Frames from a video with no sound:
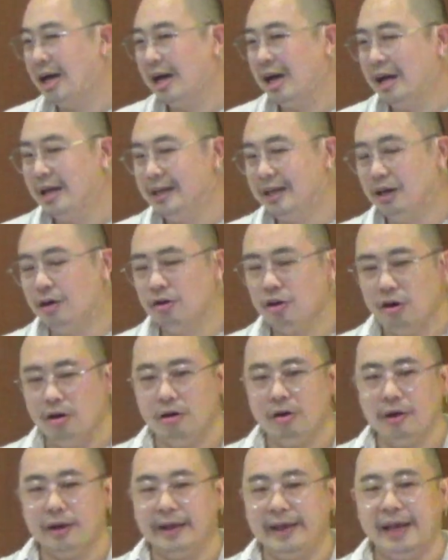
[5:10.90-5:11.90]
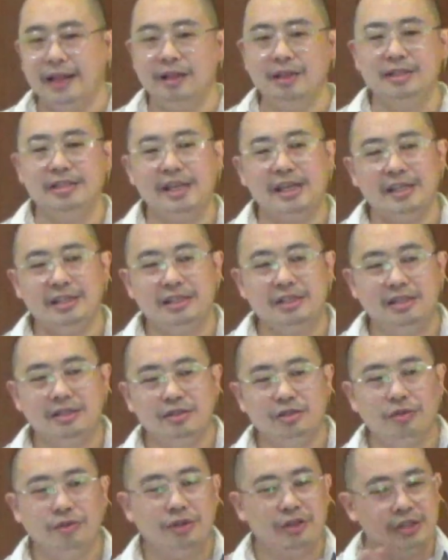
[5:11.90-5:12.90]
Now, Keller says,
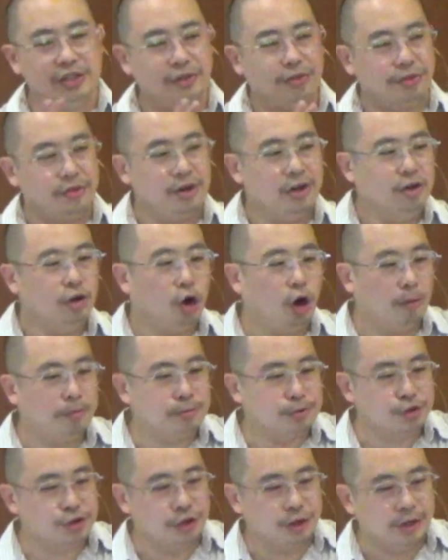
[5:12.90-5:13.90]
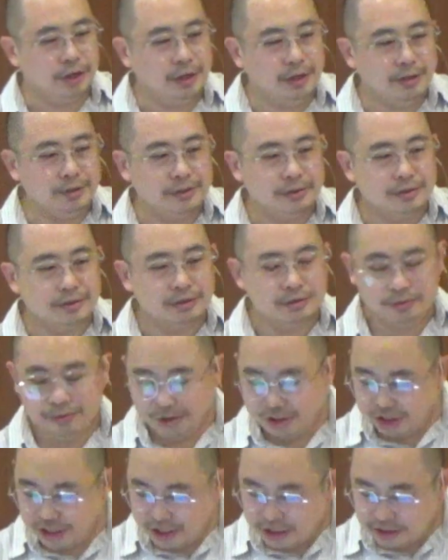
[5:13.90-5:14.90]
no, there's a third option,
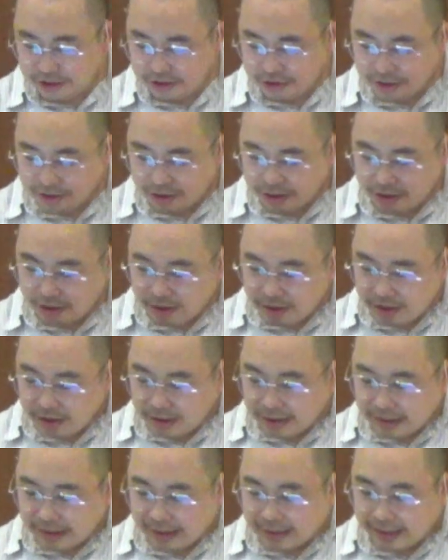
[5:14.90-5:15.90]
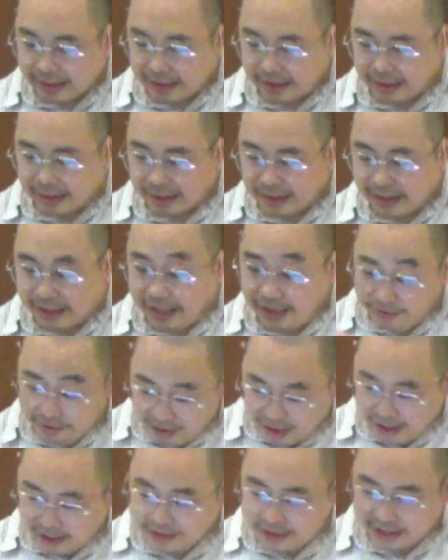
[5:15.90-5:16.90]
which is he
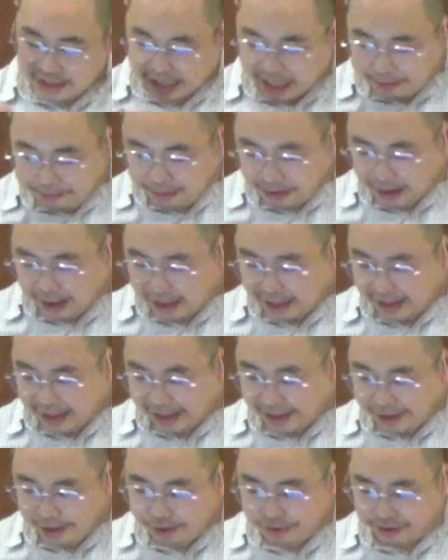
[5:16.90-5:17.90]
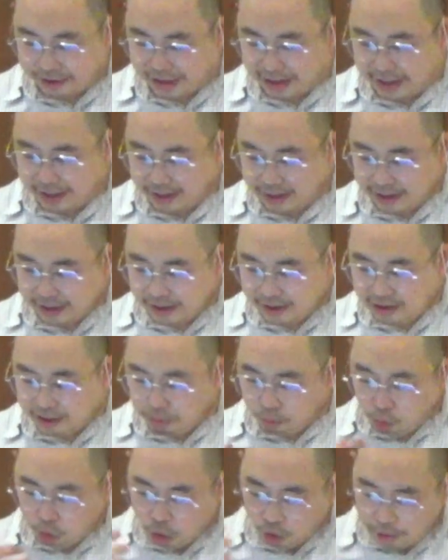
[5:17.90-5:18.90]
thinks, and I, be, I, I agree, the
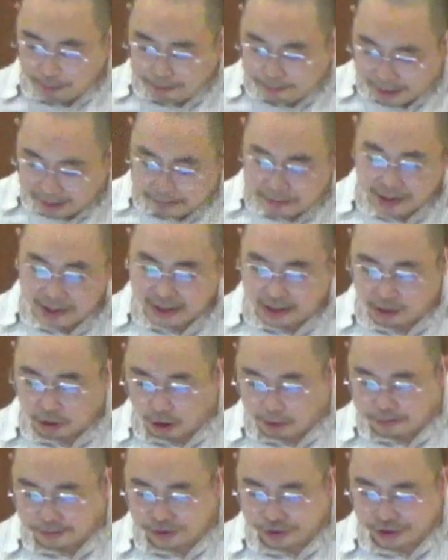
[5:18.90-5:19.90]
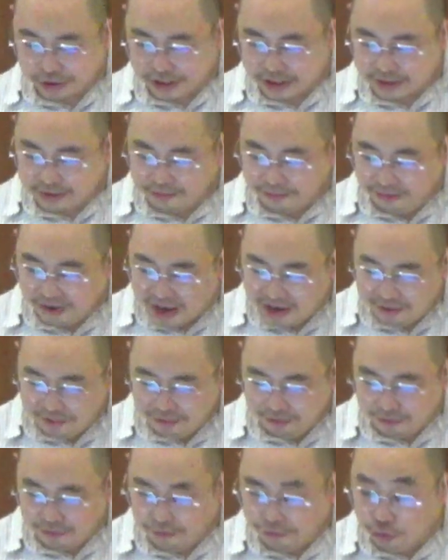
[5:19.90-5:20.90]
more biblical option. It's faith,
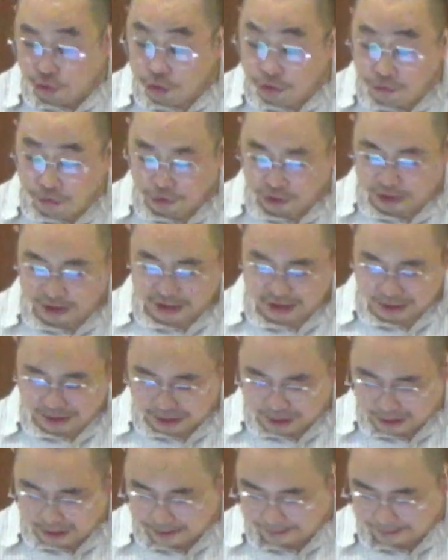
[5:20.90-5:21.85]
fruitfulness.